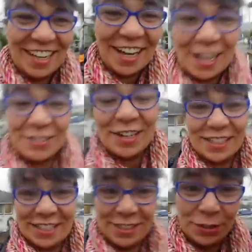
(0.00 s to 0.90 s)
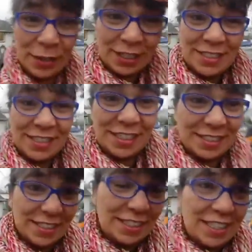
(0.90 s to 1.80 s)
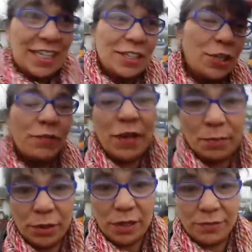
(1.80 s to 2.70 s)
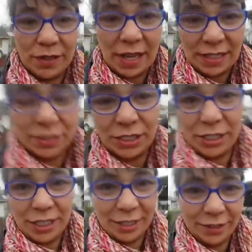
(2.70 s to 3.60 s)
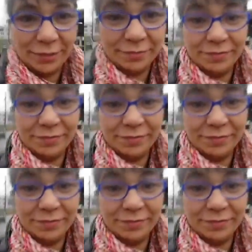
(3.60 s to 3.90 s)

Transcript: I have not cleaned a toilet since November of last year.